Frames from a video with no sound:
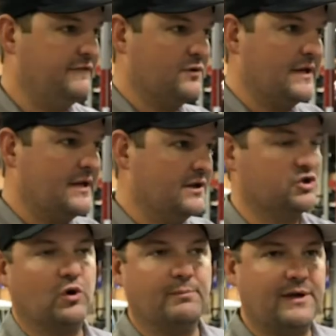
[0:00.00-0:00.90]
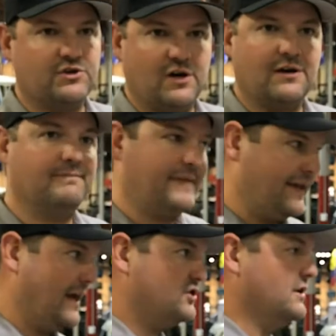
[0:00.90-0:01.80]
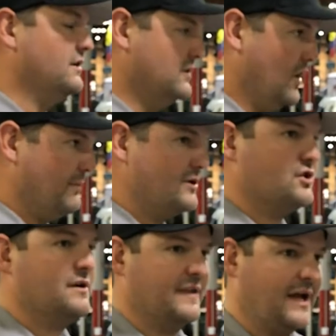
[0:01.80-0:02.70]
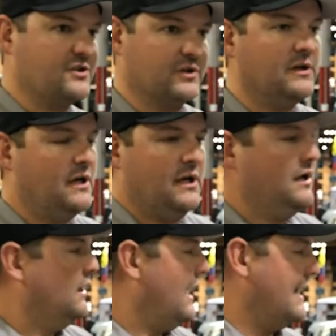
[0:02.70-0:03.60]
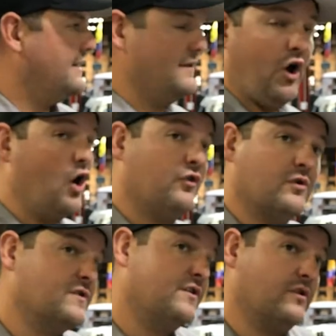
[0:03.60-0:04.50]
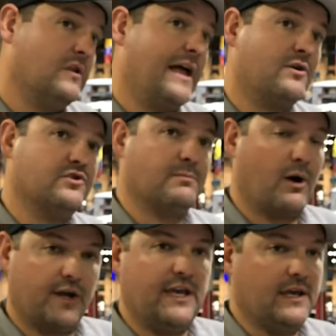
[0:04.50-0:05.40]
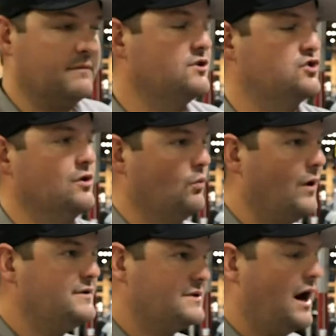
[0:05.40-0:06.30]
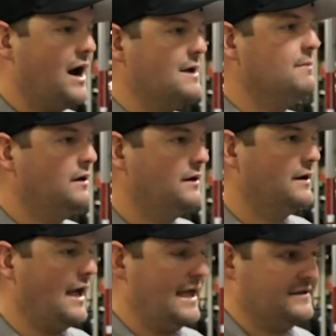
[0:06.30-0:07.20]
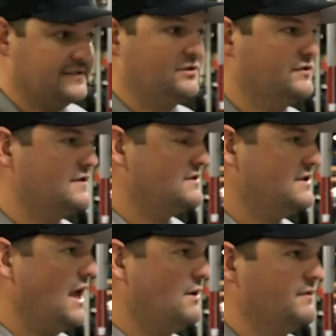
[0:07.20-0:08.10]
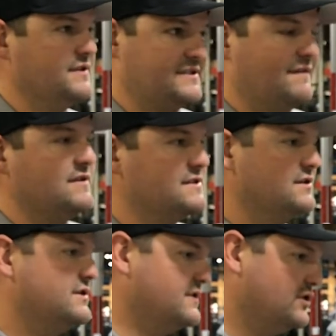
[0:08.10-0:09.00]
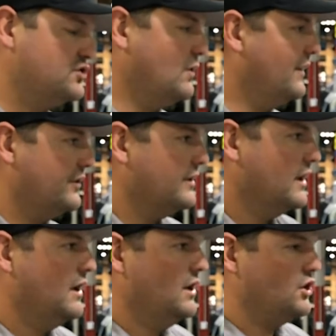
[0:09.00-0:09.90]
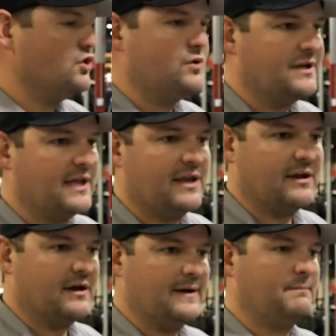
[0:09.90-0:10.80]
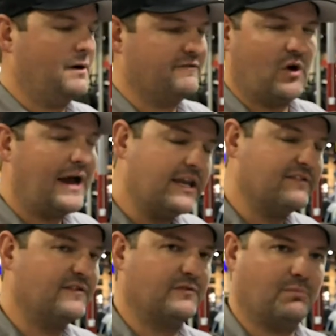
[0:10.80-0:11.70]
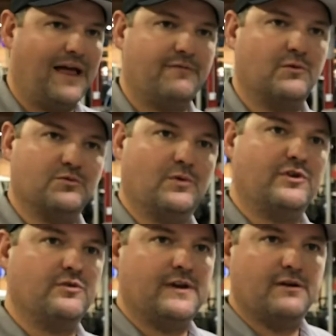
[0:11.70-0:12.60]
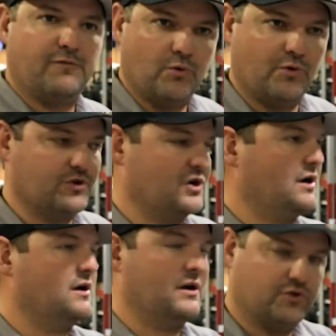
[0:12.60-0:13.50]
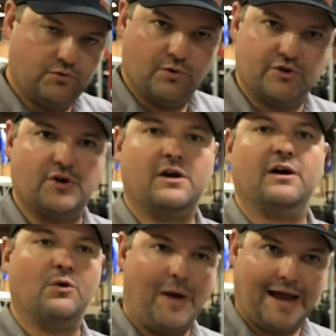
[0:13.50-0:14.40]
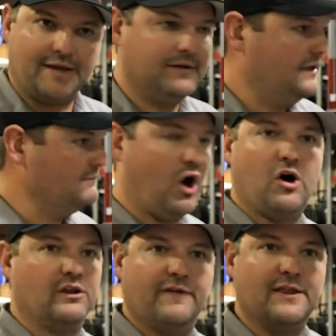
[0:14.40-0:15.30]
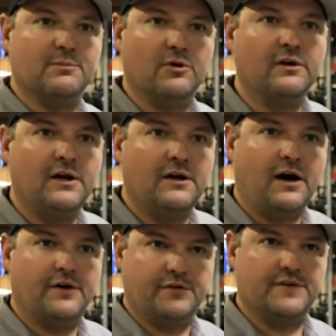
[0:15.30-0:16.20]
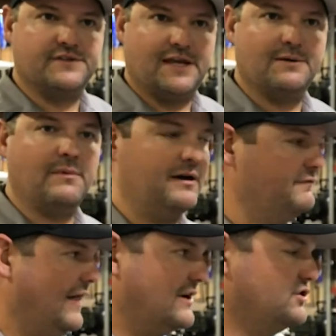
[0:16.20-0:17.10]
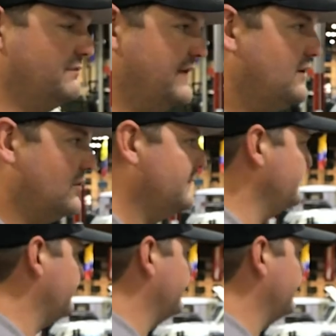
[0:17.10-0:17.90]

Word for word: If you needed a short bed truck, they got you. Long bed truck, they got you. And all those under the Land Cruiser marquee. So at one time, and still to this day, with the seventy series and the two hundred, you can get a, a variety of different platforms, whether you need a four-door truck, a two-door truck, a wagon, all available under the same uh, flagship vehicle.